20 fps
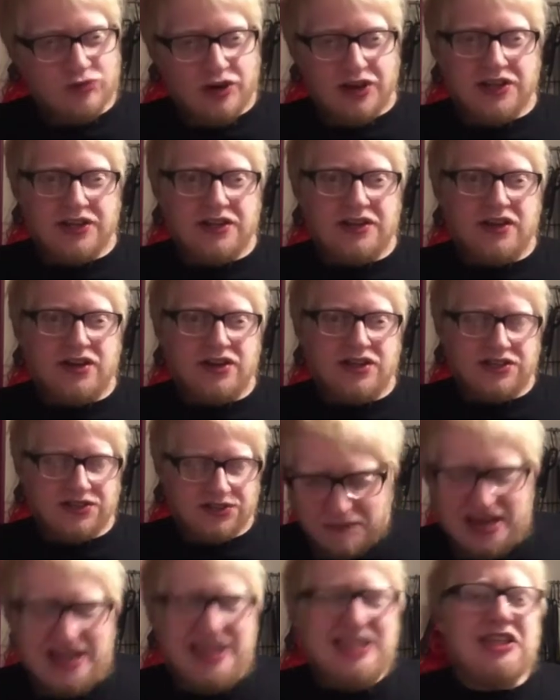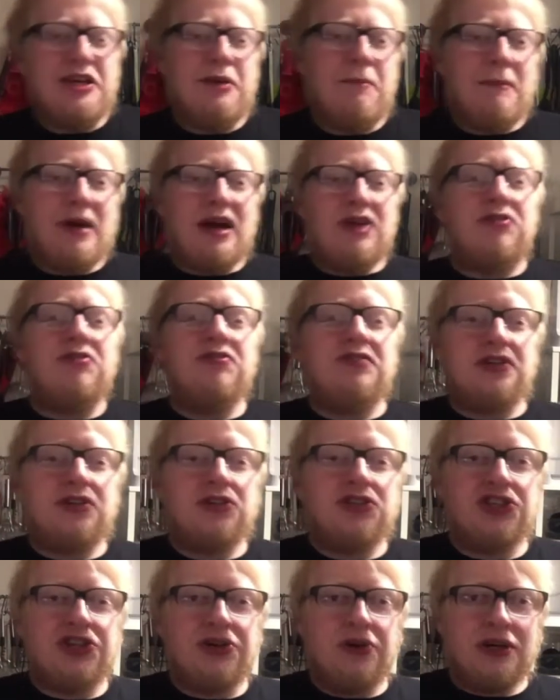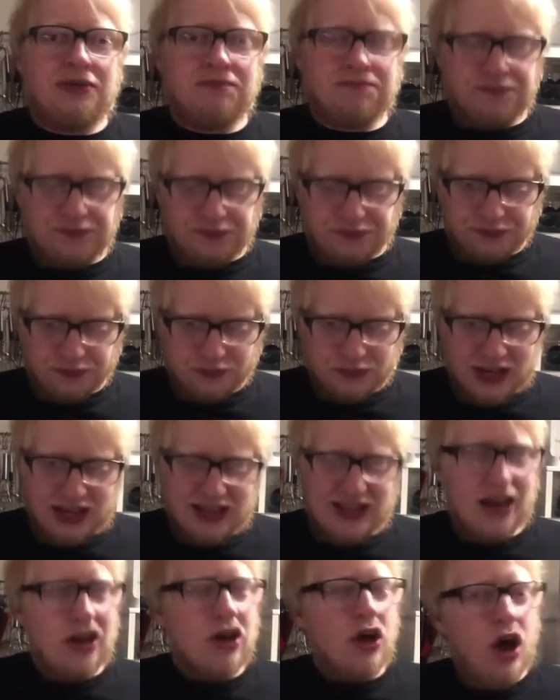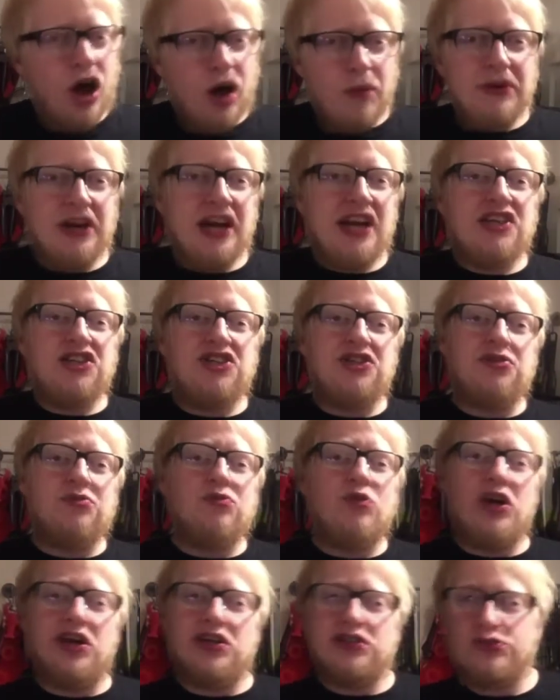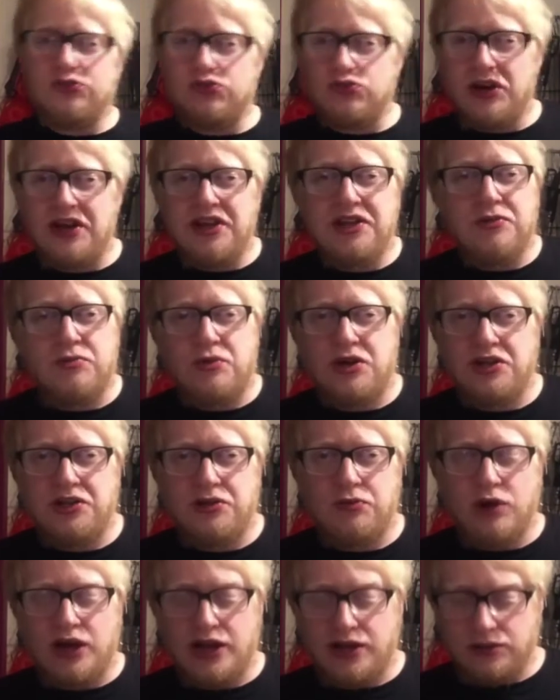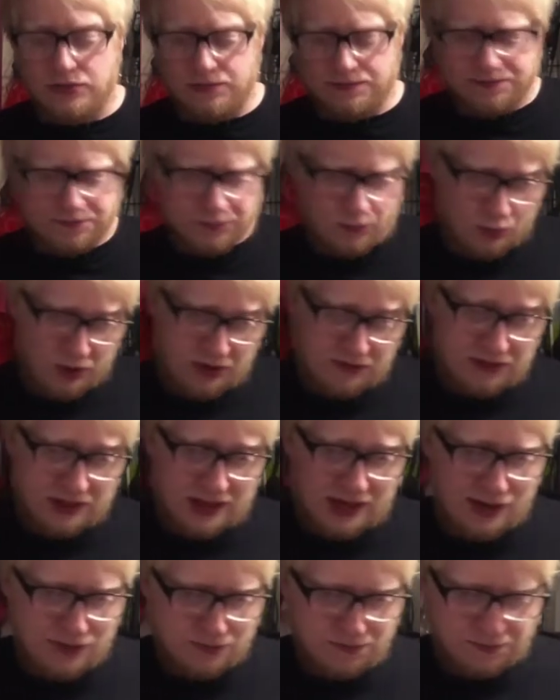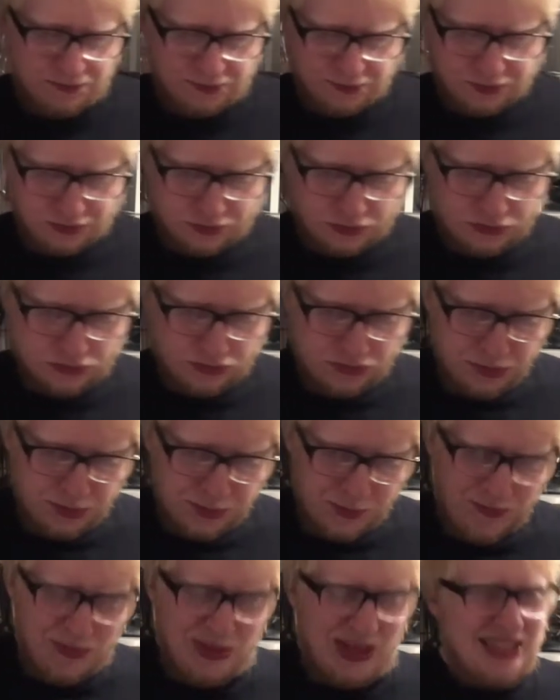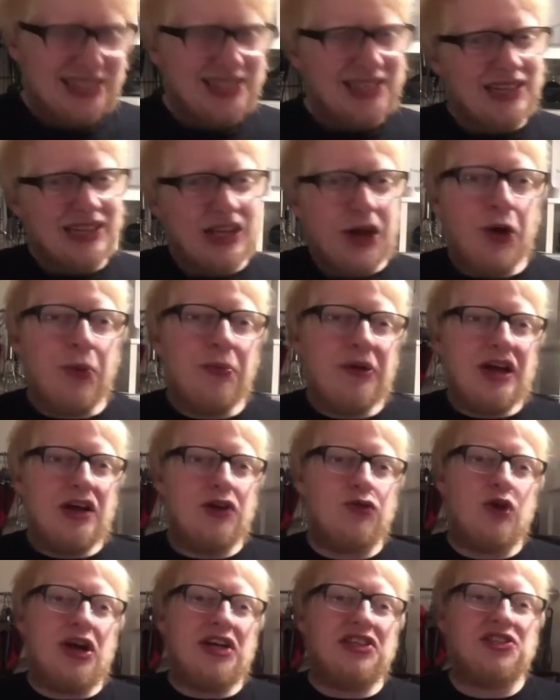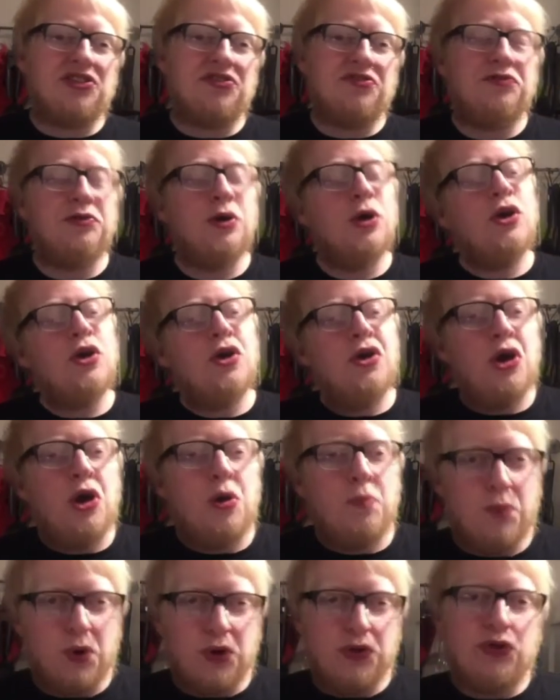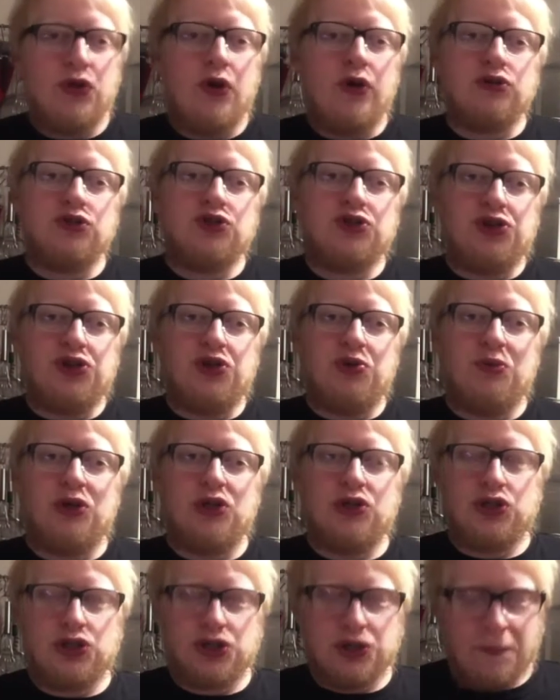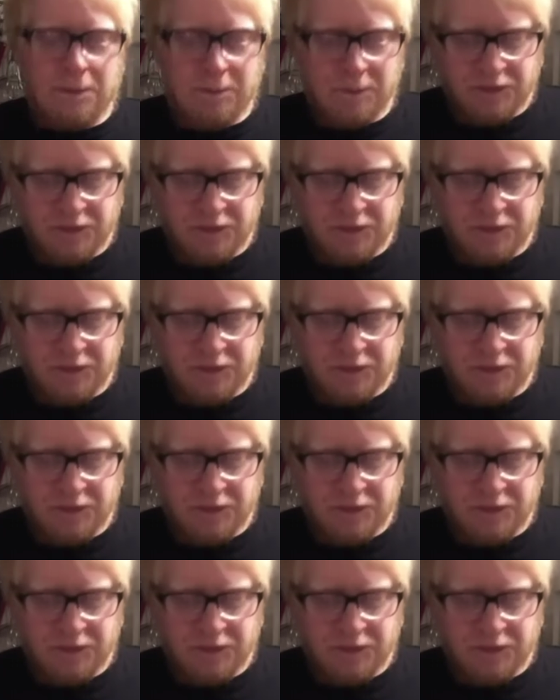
really nice, medium mouthfeel to it, and that carbonation works really, really well with that. It's a little bit aggressive, but not too much.